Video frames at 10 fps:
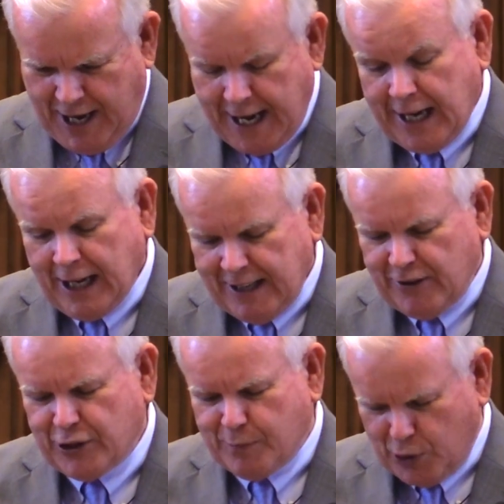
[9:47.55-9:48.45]
Hen
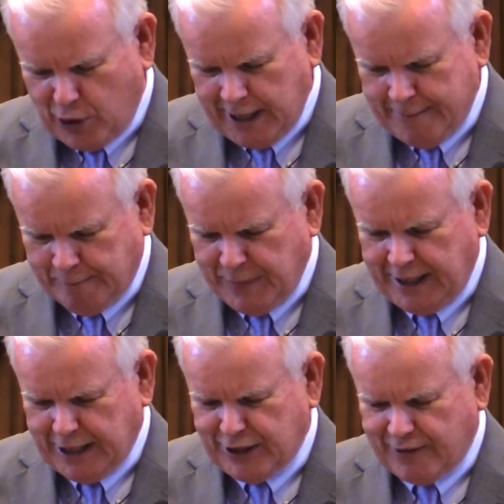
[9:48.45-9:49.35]
Levitt's boy,
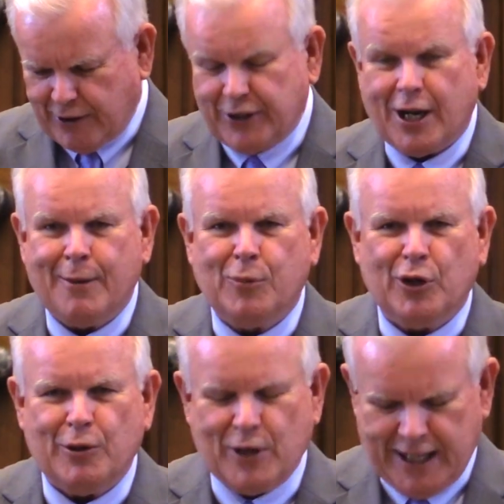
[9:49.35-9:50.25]
because of her
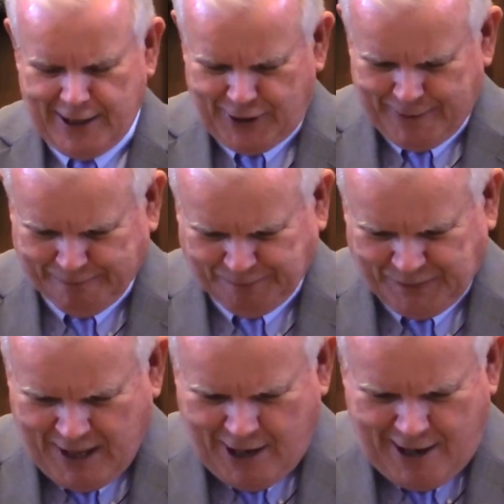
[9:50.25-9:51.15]
tomboy ways.
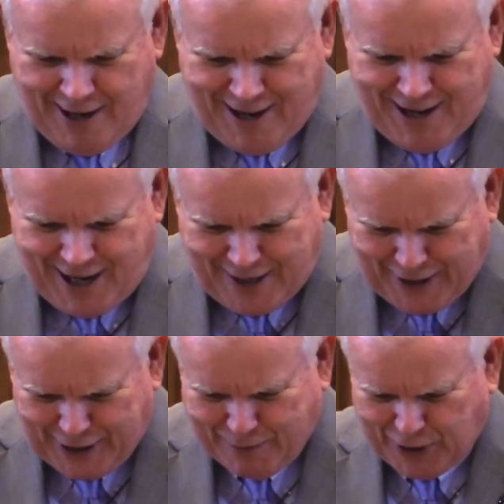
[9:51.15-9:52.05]
In
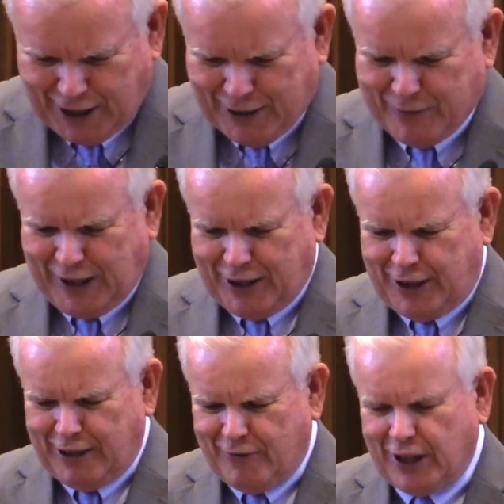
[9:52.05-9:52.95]
this book, we
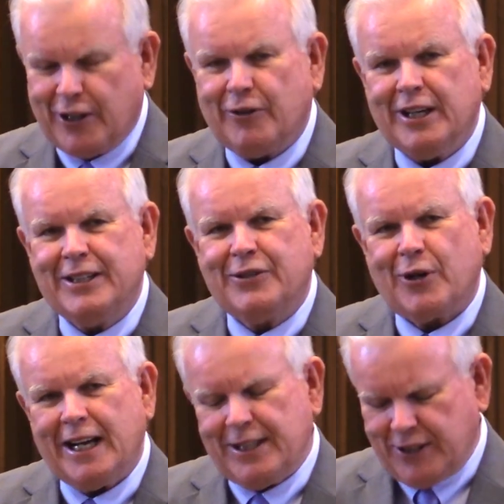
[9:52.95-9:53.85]
learn of one of the great
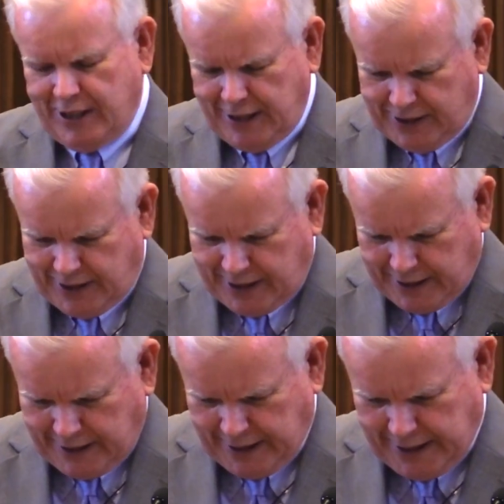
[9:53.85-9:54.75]

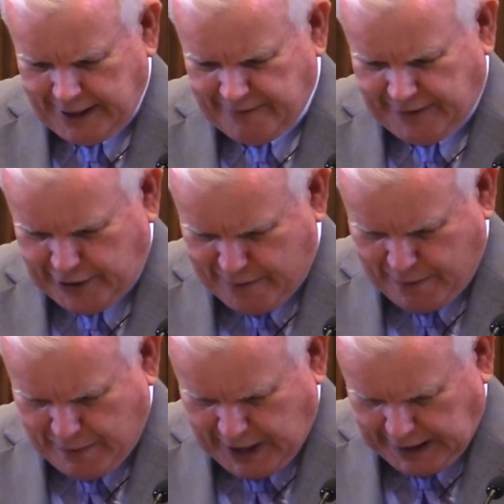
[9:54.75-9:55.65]
tragedies of her
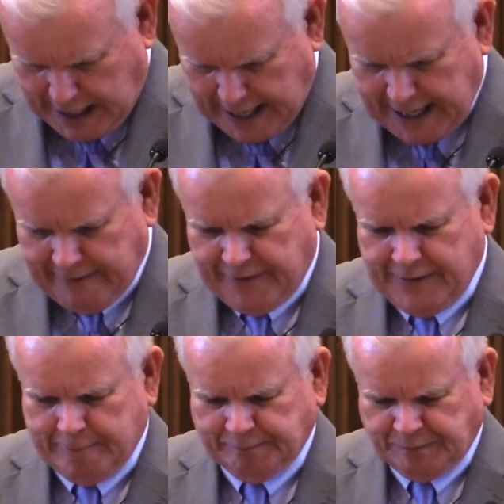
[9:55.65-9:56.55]
life
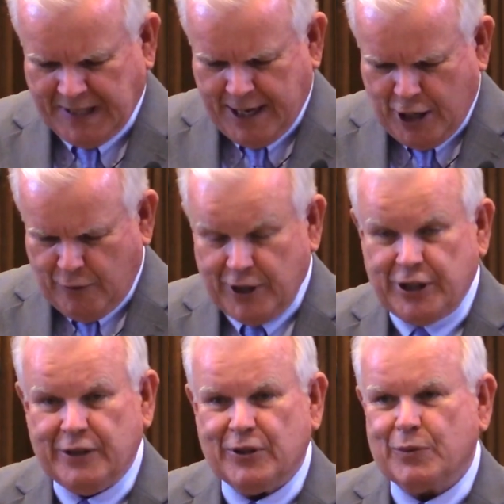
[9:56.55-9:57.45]
when
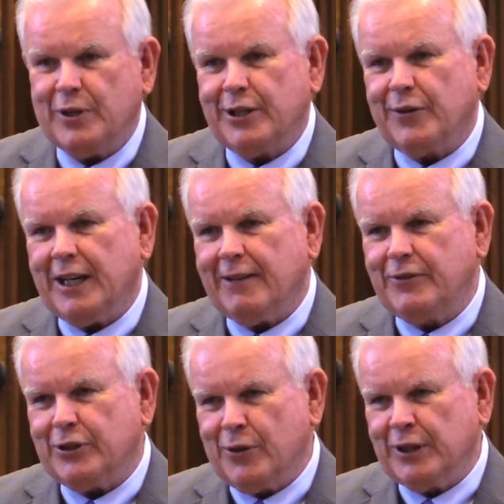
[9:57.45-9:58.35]
she was widowed
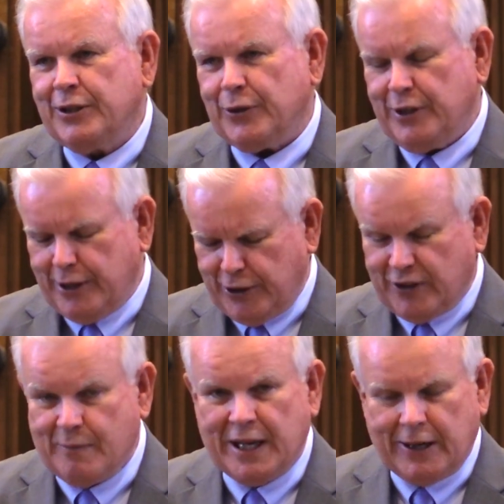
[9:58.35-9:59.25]
after only 2 years
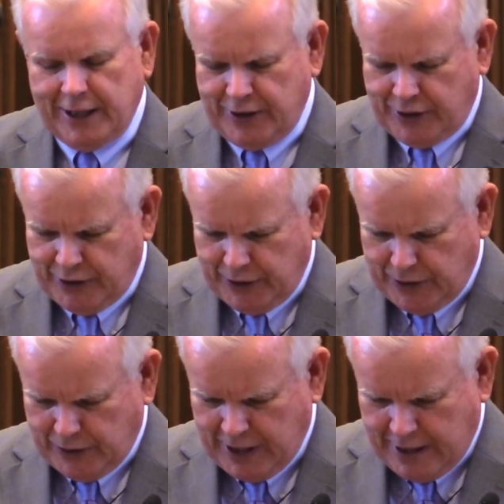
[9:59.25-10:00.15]
of marriage
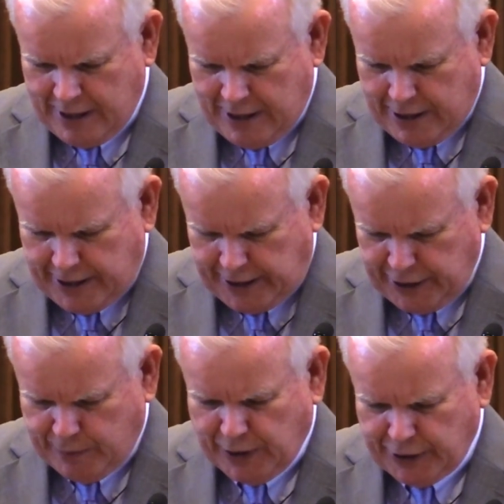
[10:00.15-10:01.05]
to
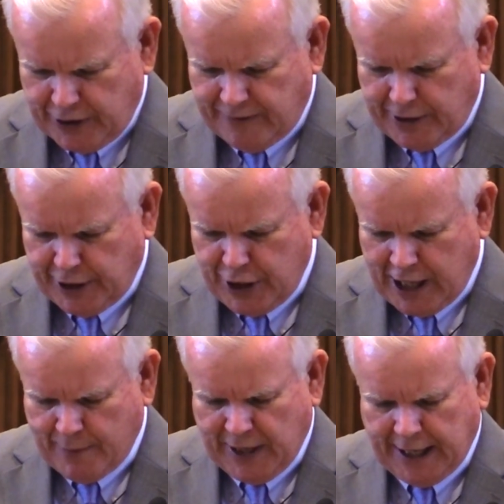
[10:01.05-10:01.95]
Ernest Pulsifer, a
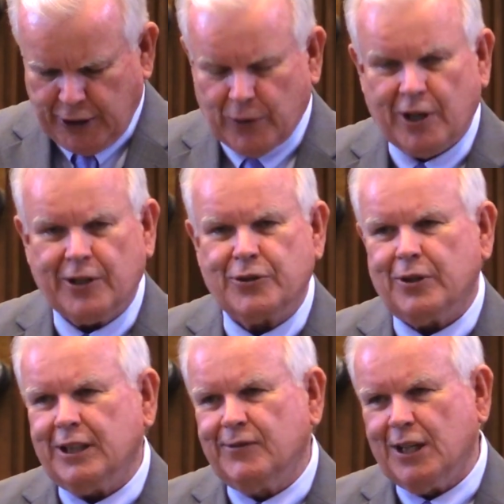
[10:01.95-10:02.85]
young man who also
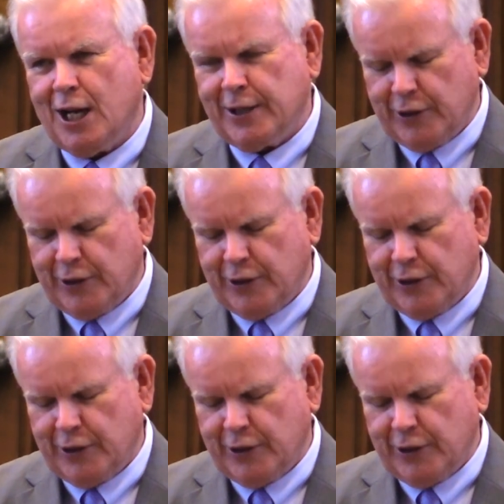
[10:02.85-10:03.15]
lived along